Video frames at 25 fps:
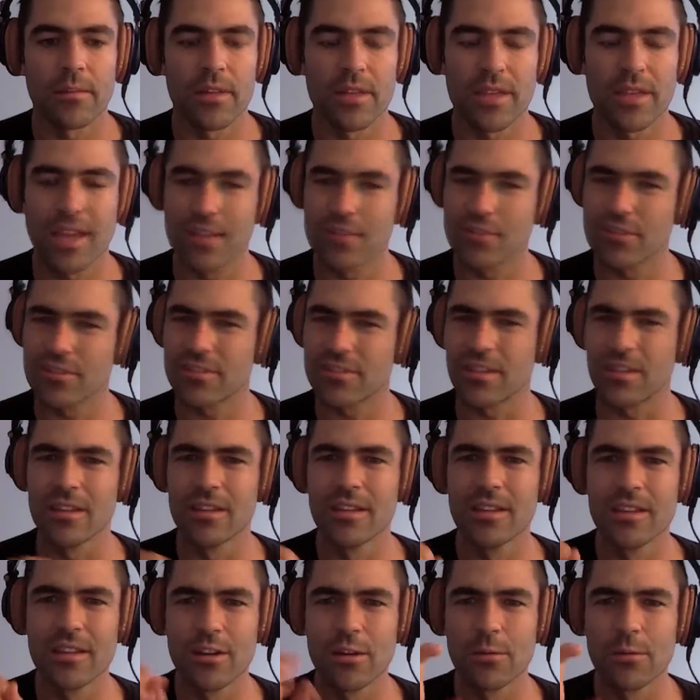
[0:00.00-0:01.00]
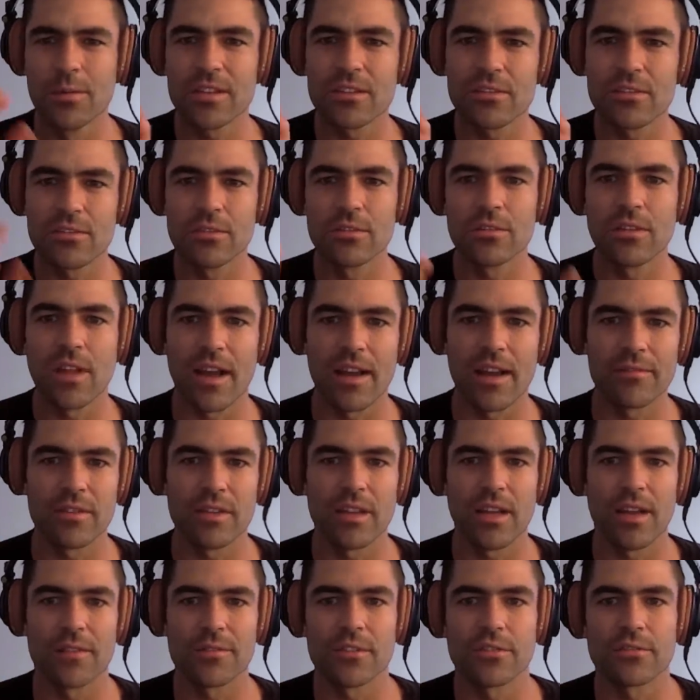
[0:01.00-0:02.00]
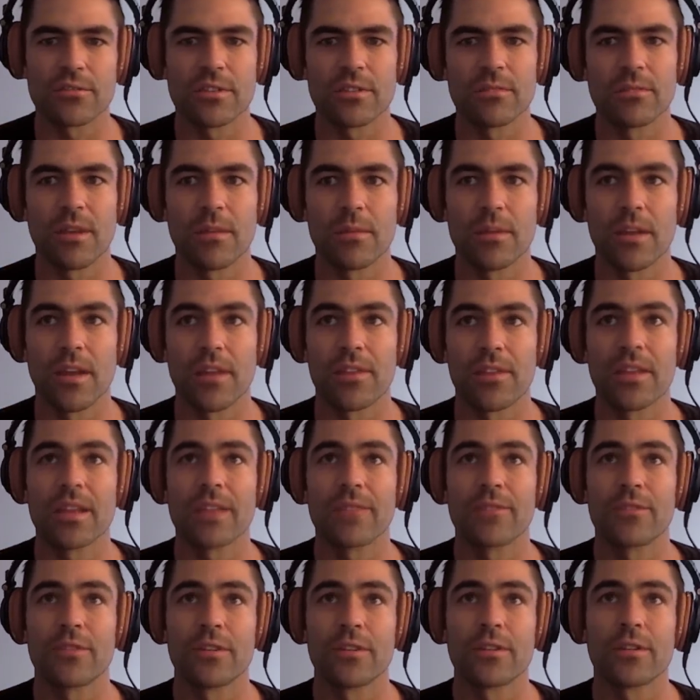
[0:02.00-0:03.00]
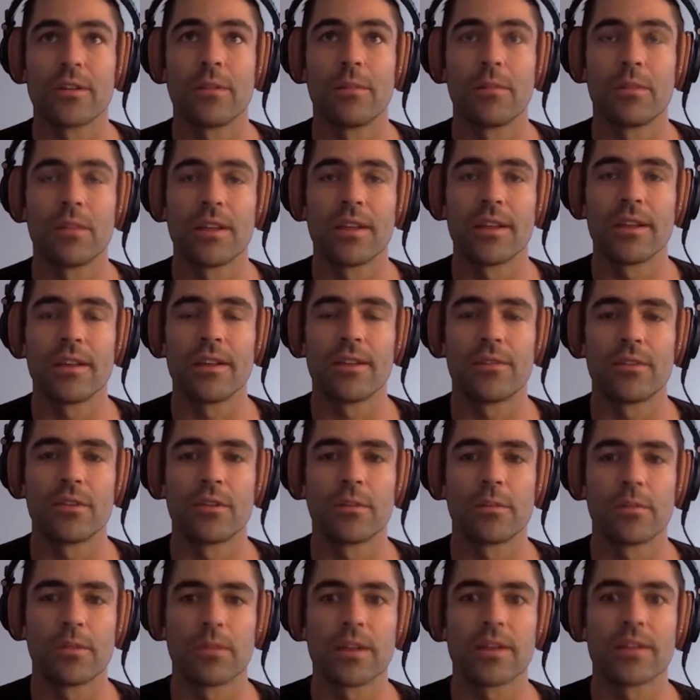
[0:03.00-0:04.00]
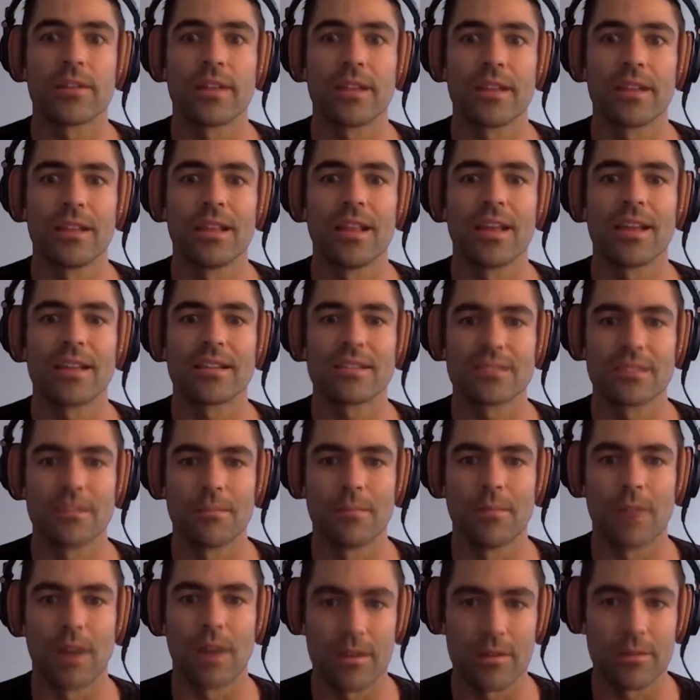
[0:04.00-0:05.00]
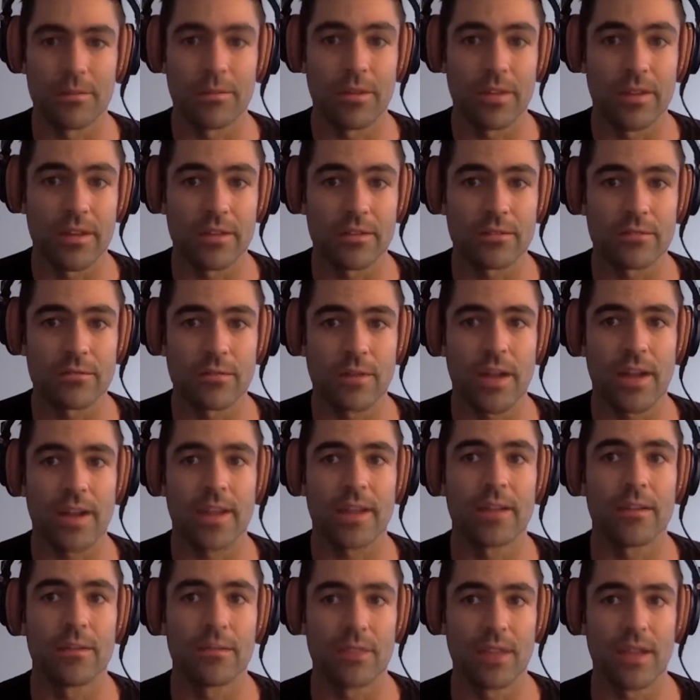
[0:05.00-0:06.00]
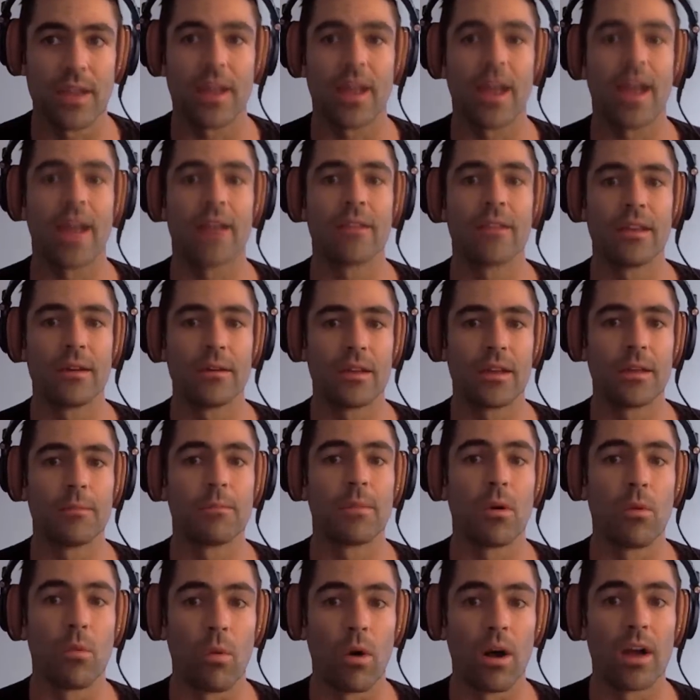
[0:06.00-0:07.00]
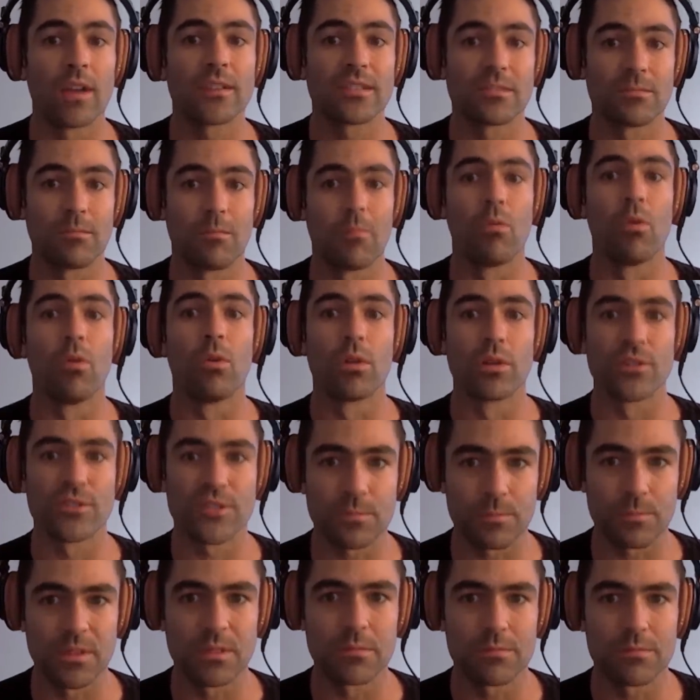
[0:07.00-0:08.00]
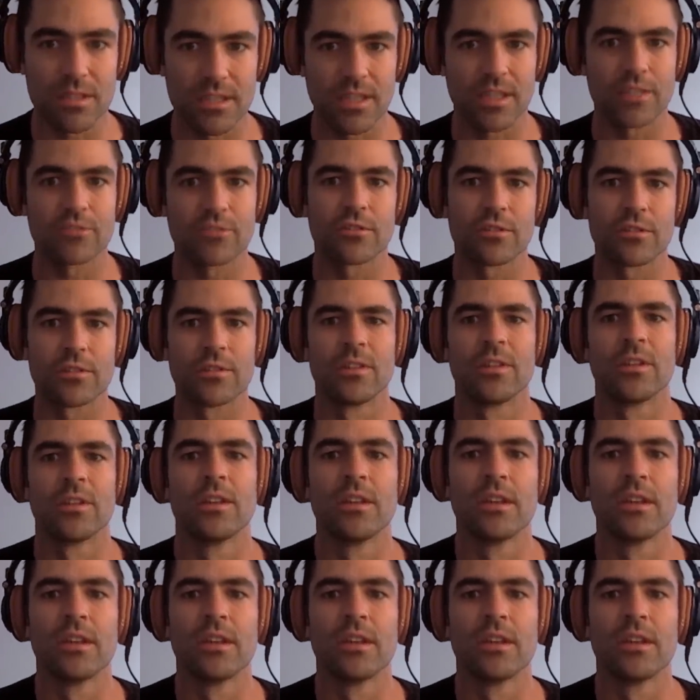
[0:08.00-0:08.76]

yeah, just a little bit too lively off the string bed. But I think if you're a player that likes the modern player's racket but wants more spin potential,